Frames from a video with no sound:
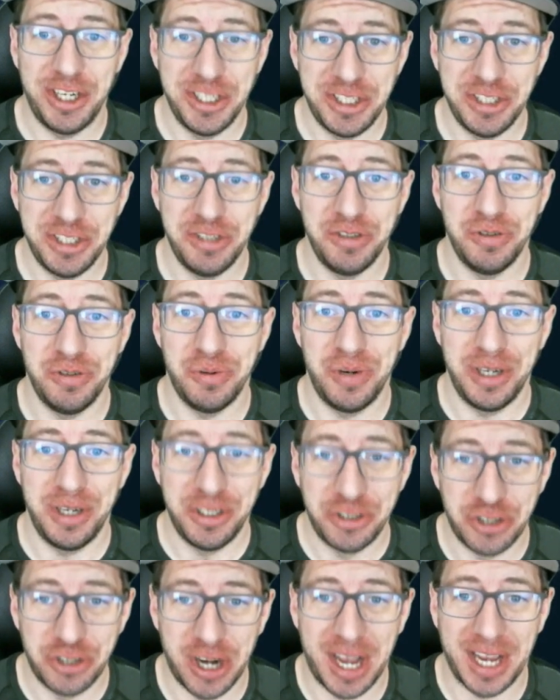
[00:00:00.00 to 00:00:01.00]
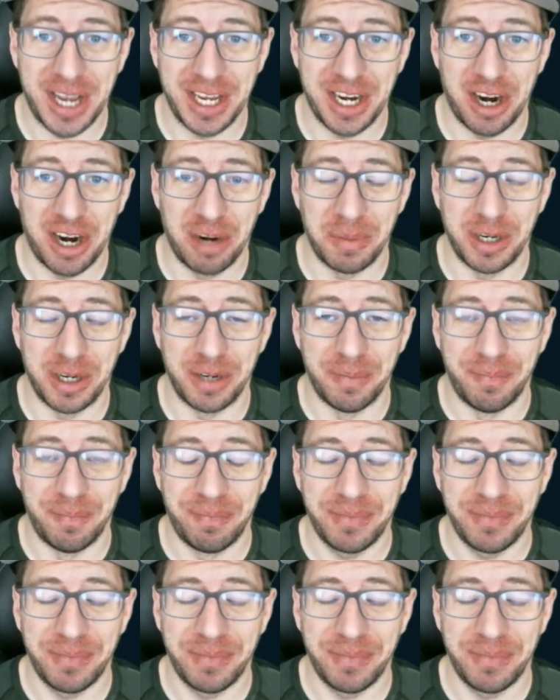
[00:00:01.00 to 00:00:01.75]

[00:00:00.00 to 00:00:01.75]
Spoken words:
do Dragon Armor.